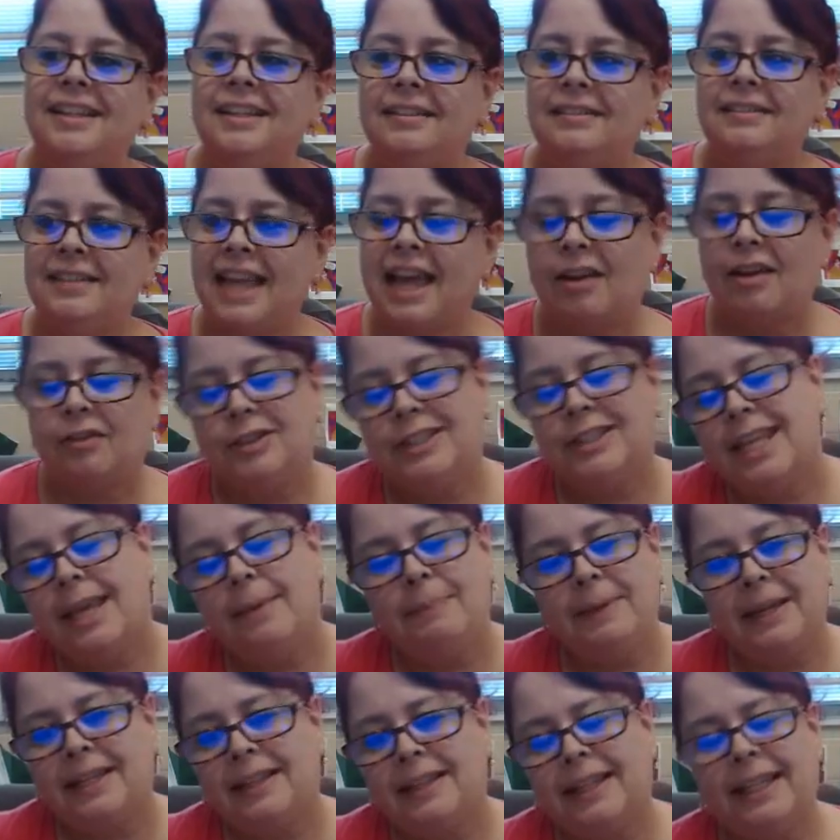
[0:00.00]
Now,
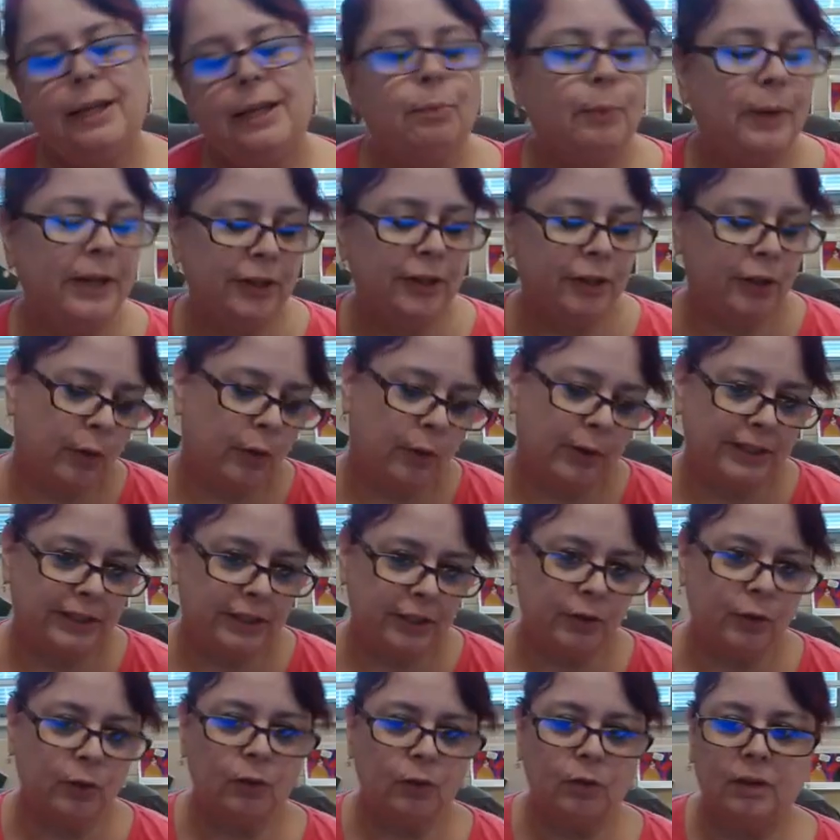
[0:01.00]
typically when you're going to
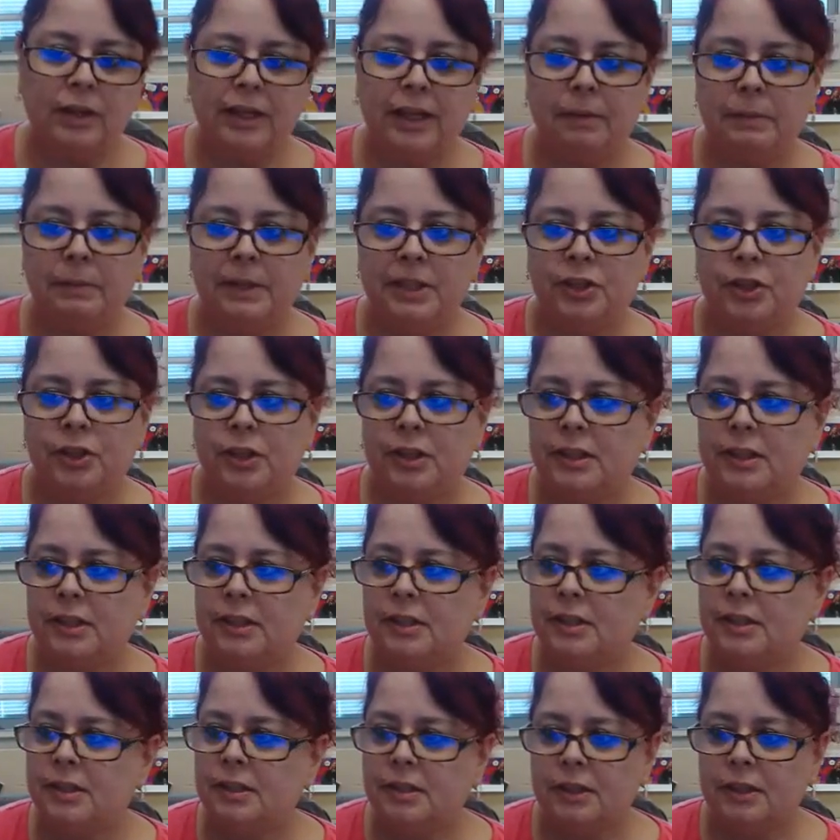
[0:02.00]
Google
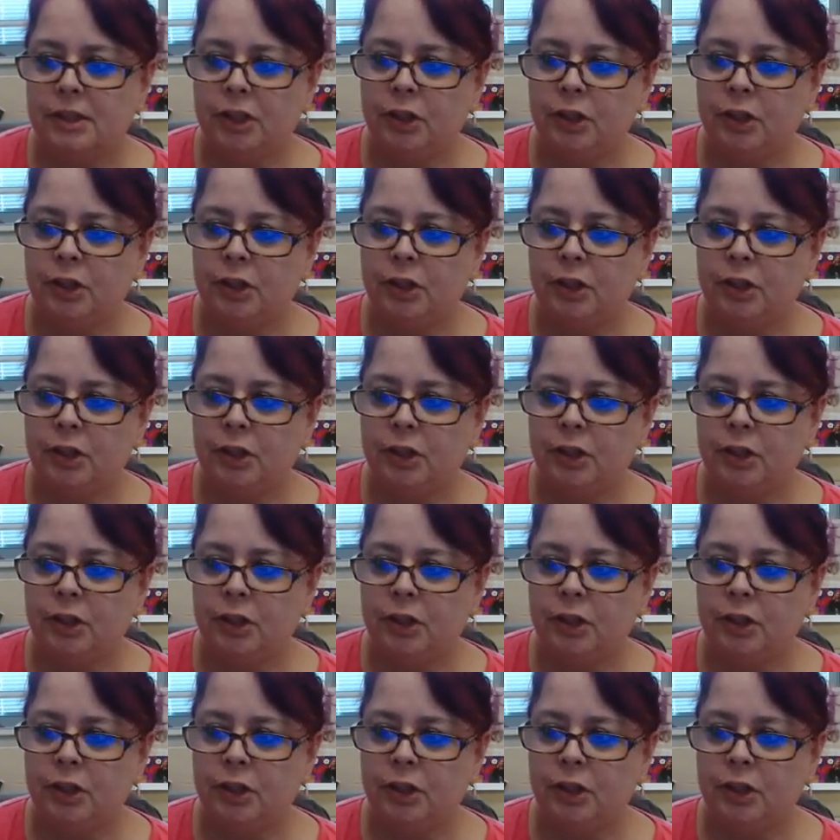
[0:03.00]
Images,